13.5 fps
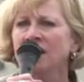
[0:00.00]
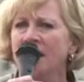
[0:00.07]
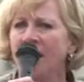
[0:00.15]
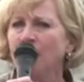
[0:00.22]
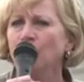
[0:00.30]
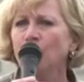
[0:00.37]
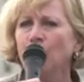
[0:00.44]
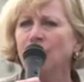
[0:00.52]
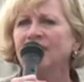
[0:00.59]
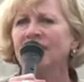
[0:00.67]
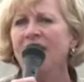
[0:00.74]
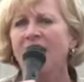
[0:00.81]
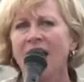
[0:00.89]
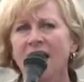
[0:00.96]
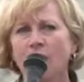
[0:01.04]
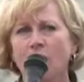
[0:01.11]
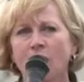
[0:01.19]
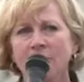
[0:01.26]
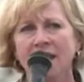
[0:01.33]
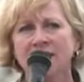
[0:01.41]
Network in
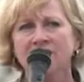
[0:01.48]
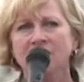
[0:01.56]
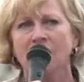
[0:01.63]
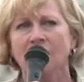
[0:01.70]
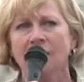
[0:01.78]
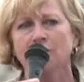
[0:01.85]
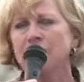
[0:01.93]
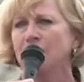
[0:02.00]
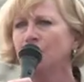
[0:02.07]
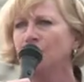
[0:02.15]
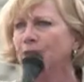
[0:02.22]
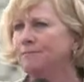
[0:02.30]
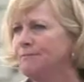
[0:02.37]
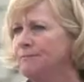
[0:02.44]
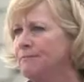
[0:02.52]
Iowa makes every year?